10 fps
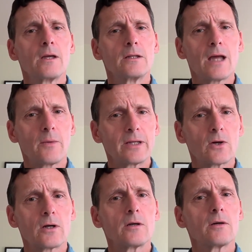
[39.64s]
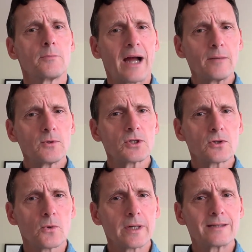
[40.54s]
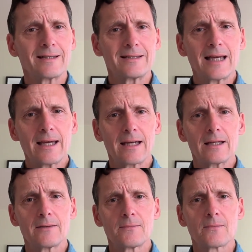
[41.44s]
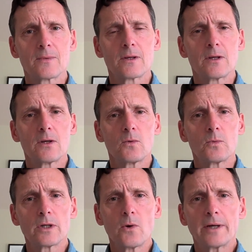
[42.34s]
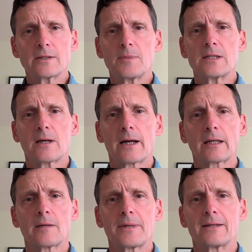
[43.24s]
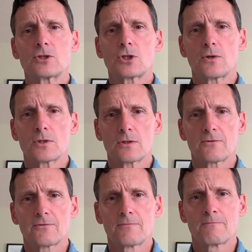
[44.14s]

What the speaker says: Now, in our Bible story today, we're going to be talking about Joseph.